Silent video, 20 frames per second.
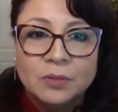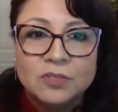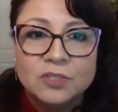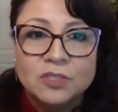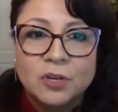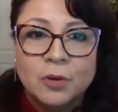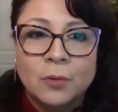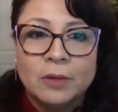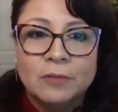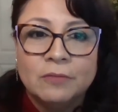
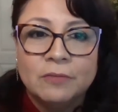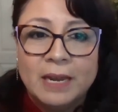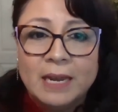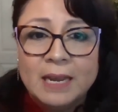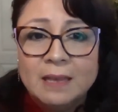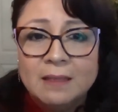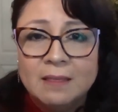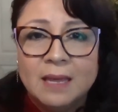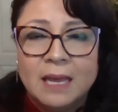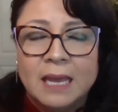So if
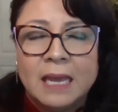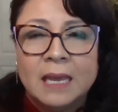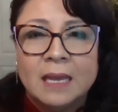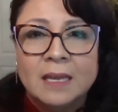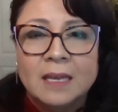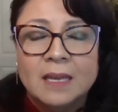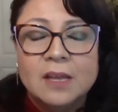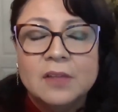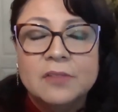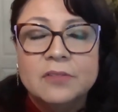anything,
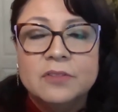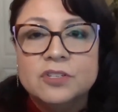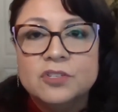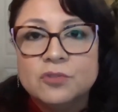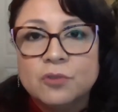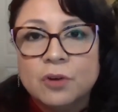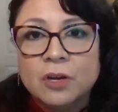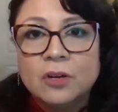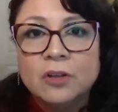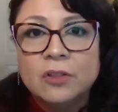the
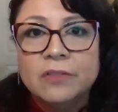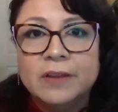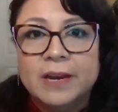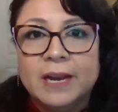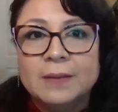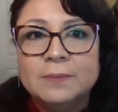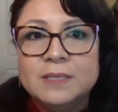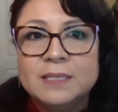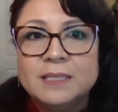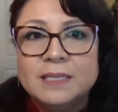struggle that
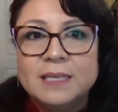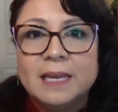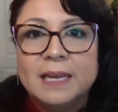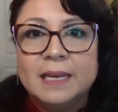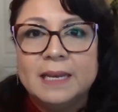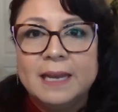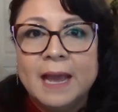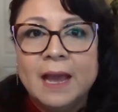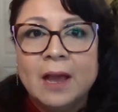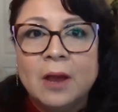I'm seeing
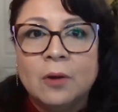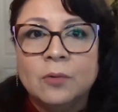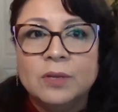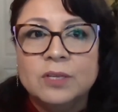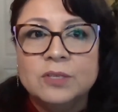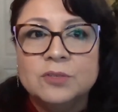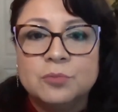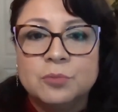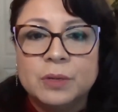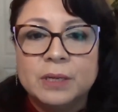now
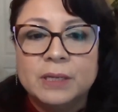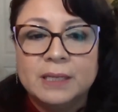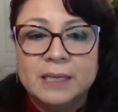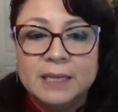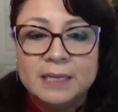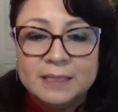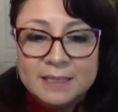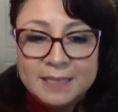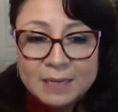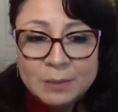is
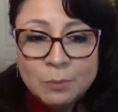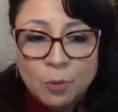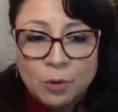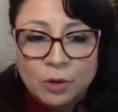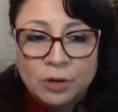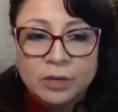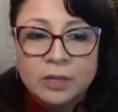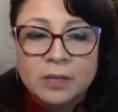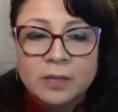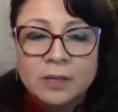really
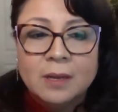teamwork,